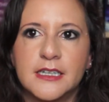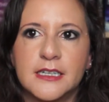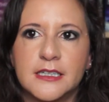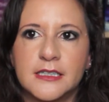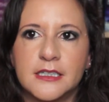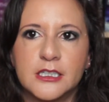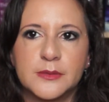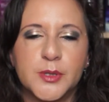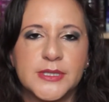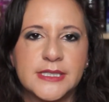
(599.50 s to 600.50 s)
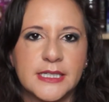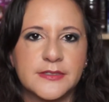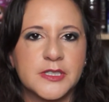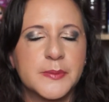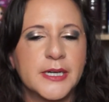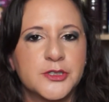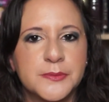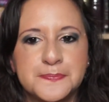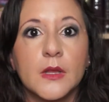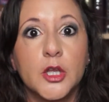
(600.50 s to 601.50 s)
on opposing sides of the
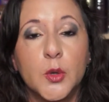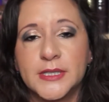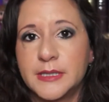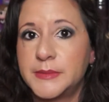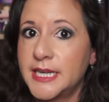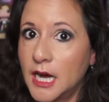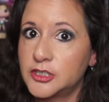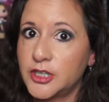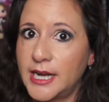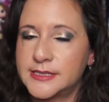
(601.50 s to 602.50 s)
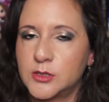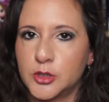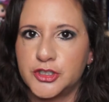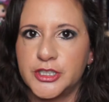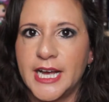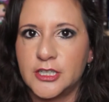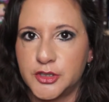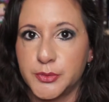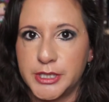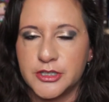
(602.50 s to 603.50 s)
spectrum. You want them to contrast to
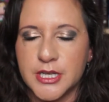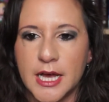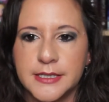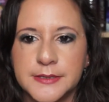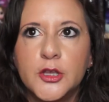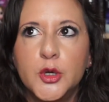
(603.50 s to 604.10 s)
catch the reader's eyes.